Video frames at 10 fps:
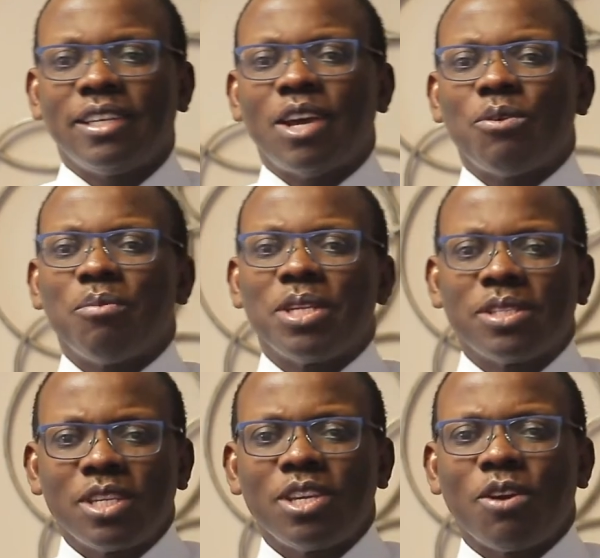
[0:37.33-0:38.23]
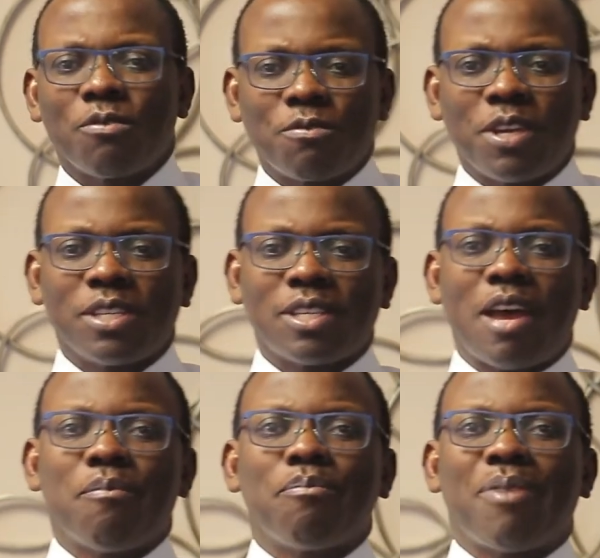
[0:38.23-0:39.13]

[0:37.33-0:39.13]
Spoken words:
that we may see your face and